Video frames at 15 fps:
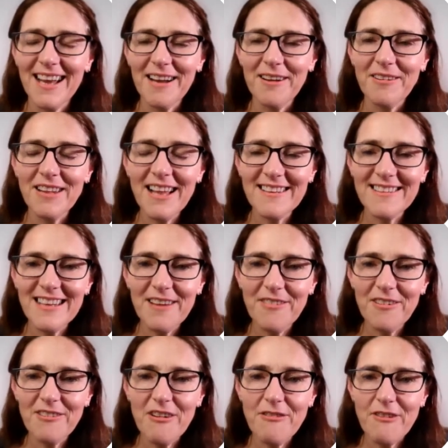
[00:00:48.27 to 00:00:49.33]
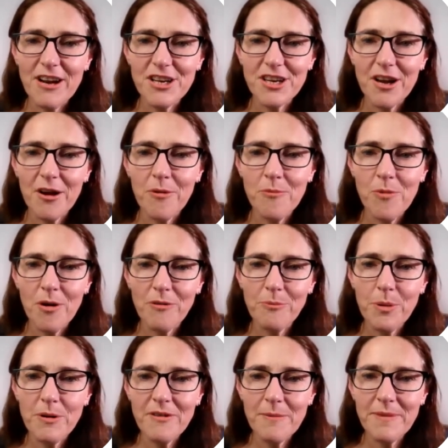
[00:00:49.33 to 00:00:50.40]
Let's have a refresher on what
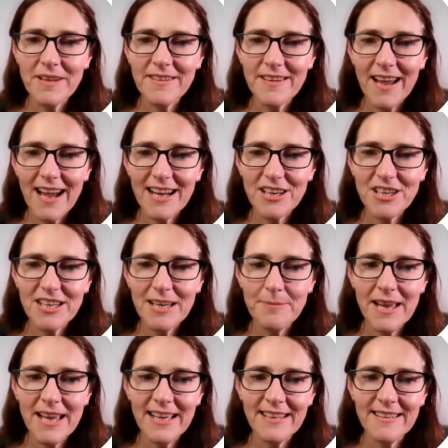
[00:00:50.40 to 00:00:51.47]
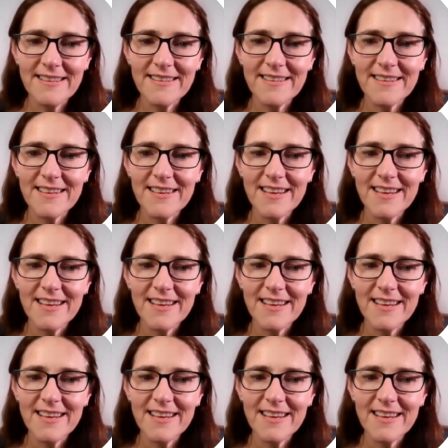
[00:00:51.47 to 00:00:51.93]
perimeter actually means.